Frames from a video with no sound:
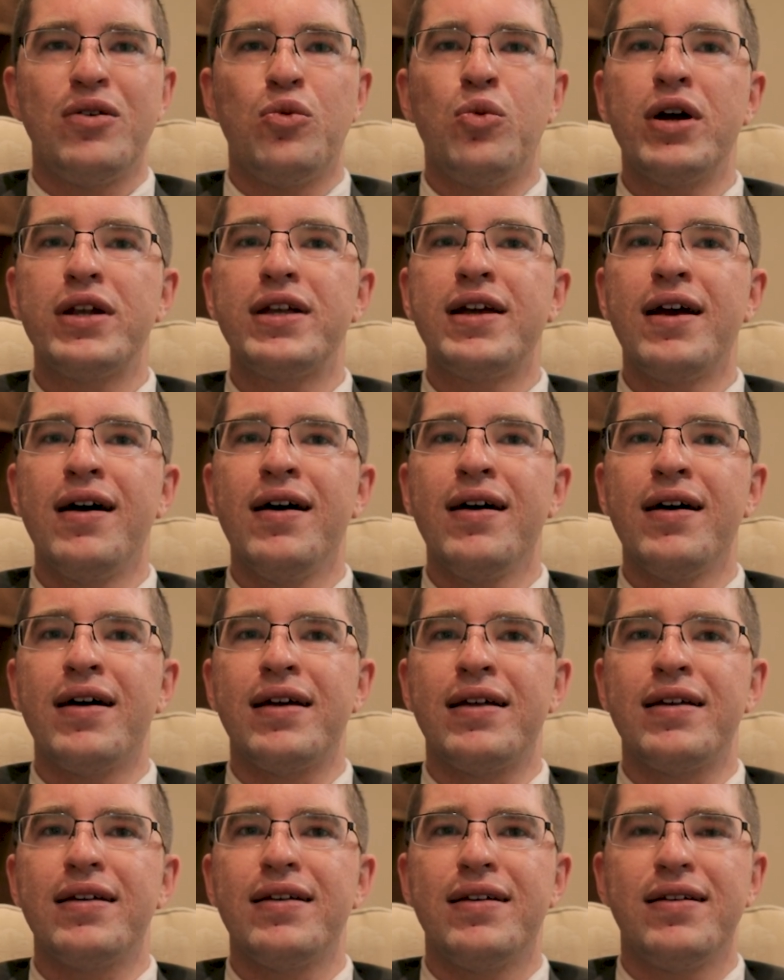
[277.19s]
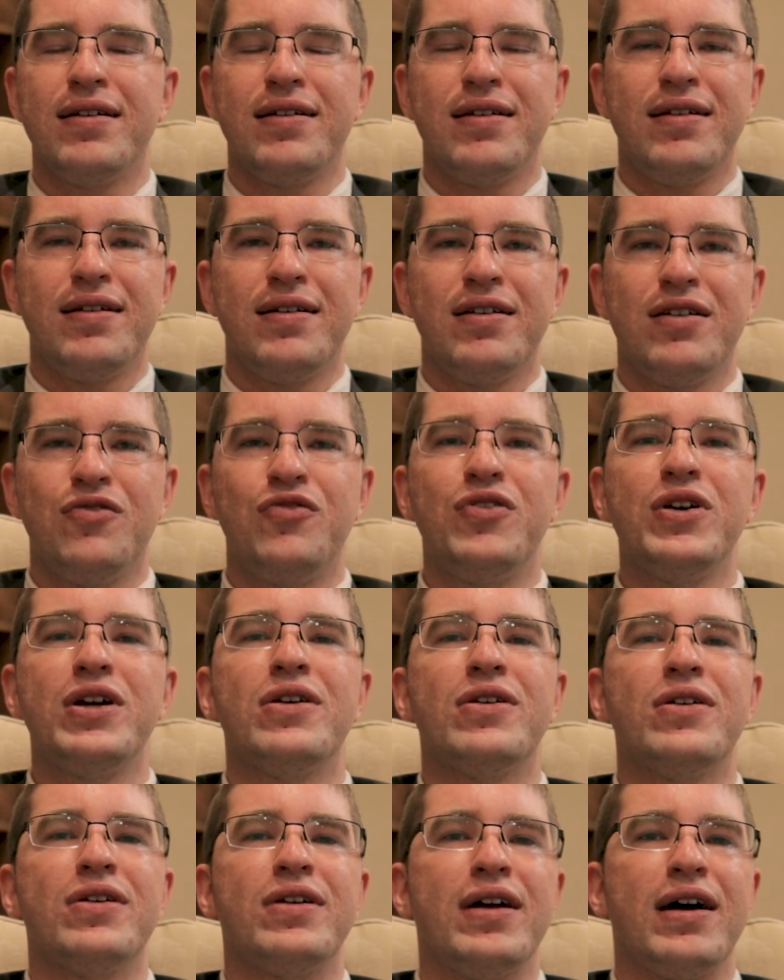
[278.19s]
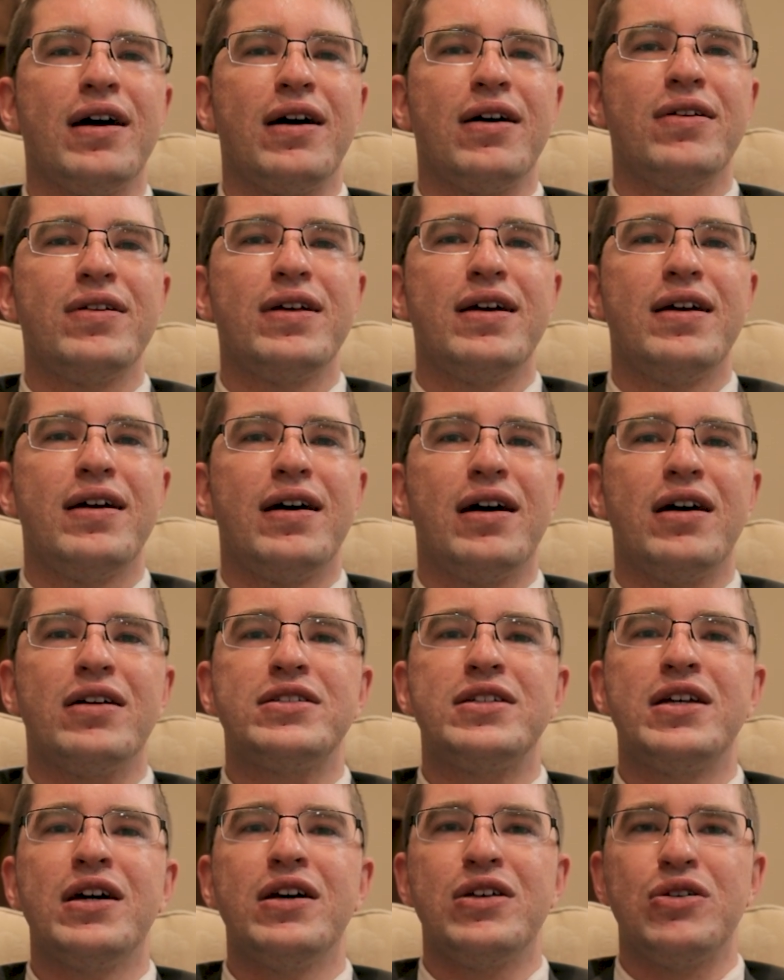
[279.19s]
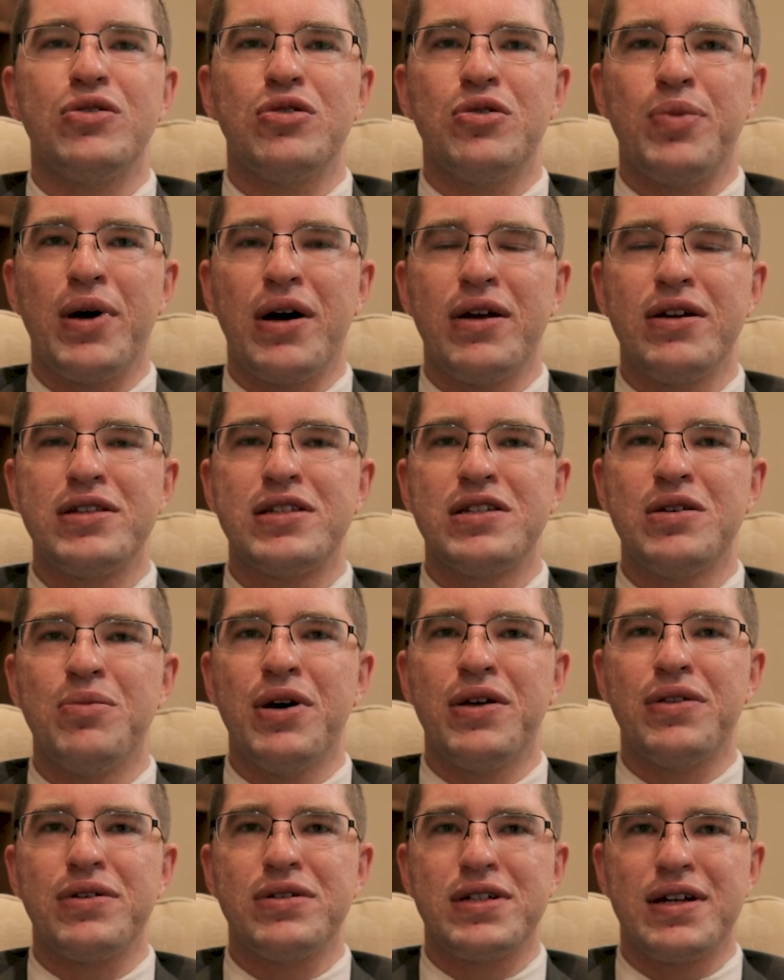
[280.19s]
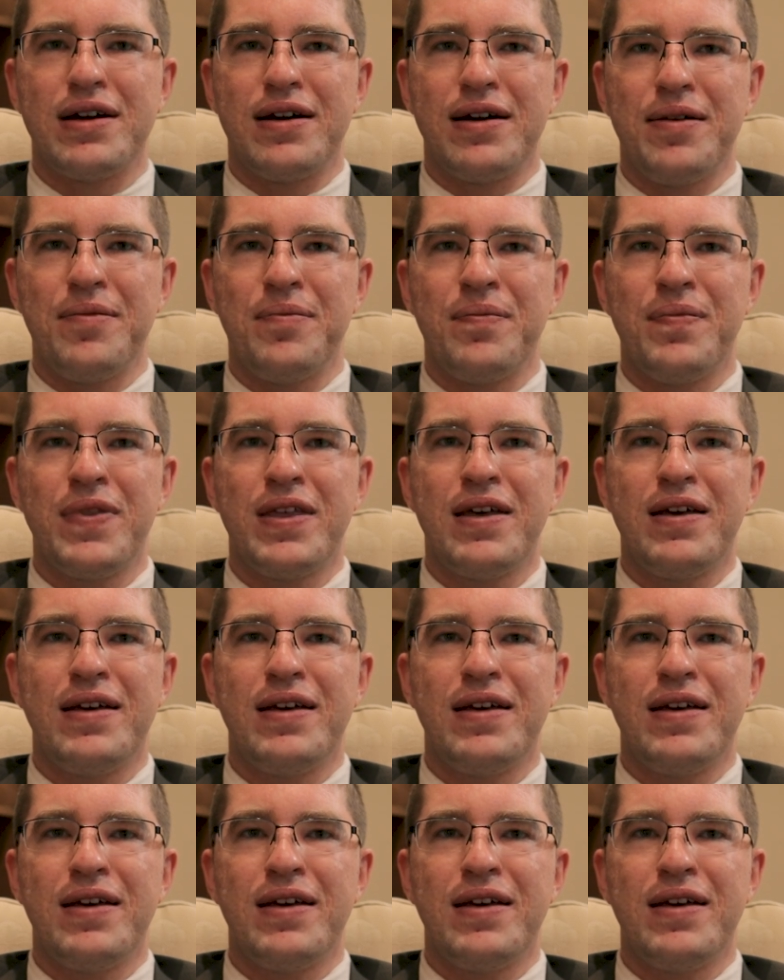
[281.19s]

What kind? Figure it out. I'll tell you about it some other time.